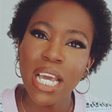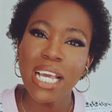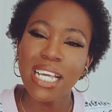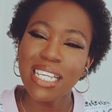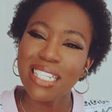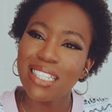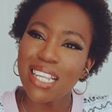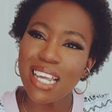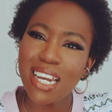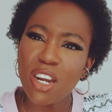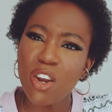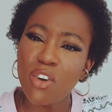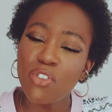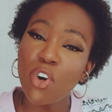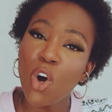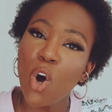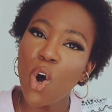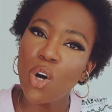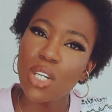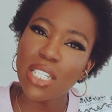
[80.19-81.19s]
It started off
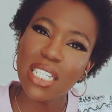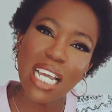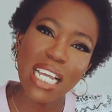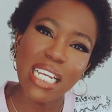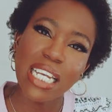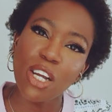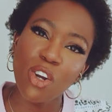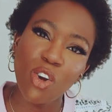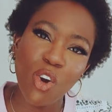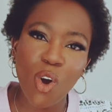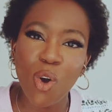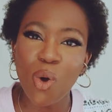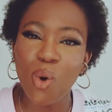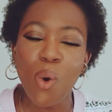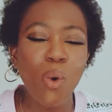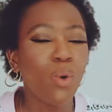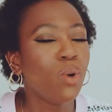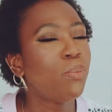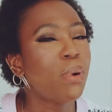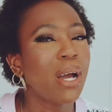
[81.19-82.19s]
hot and then got
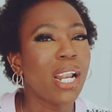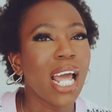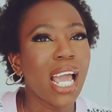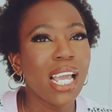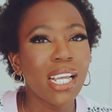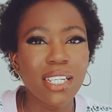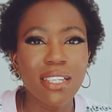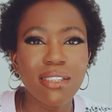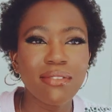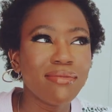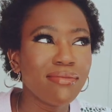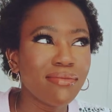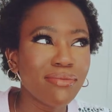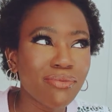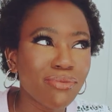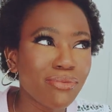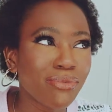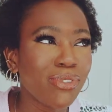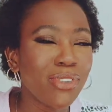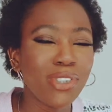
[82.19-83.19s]
cold by like
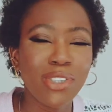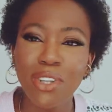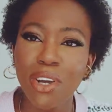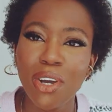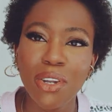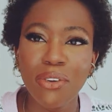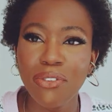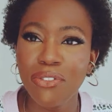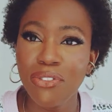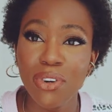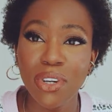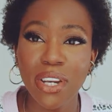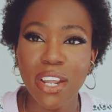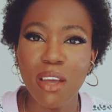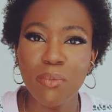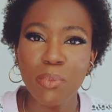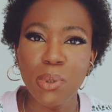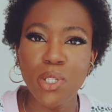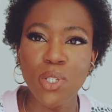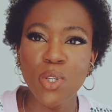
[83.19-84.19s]
3rd or 4th
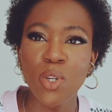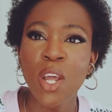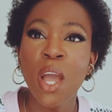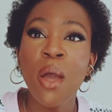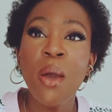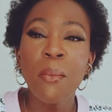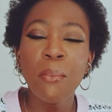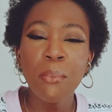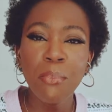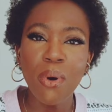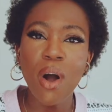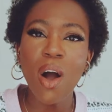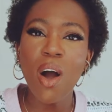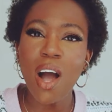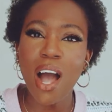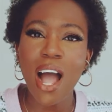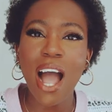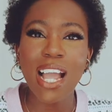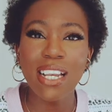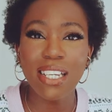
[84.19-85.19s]
episode,
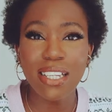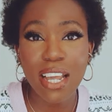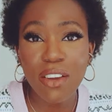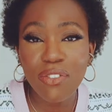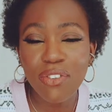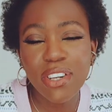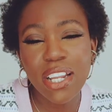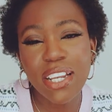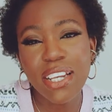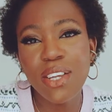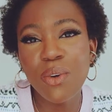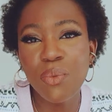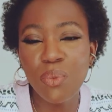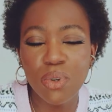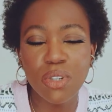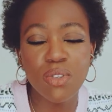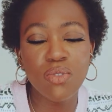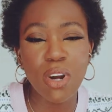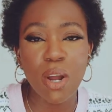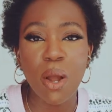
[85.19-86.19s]
but I definitely
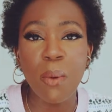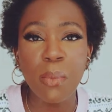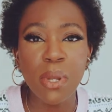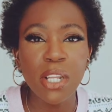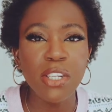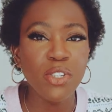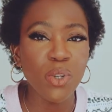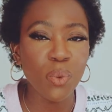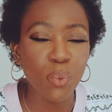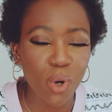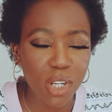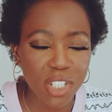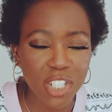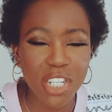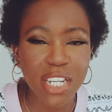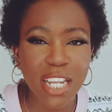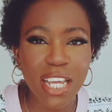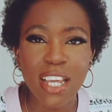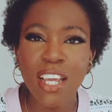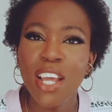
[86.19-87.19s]
would recommend you
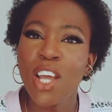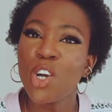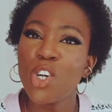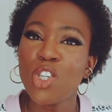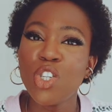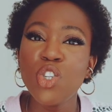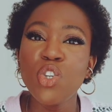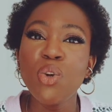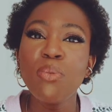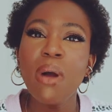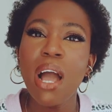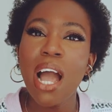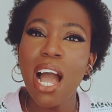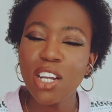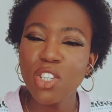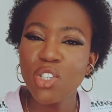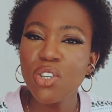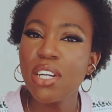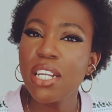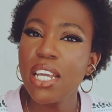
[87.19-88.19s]
watching it because you might
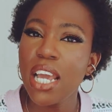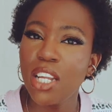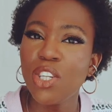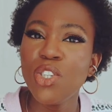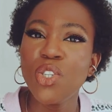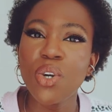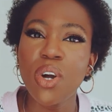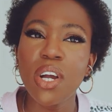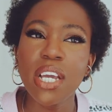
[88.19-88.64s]
actually enjoy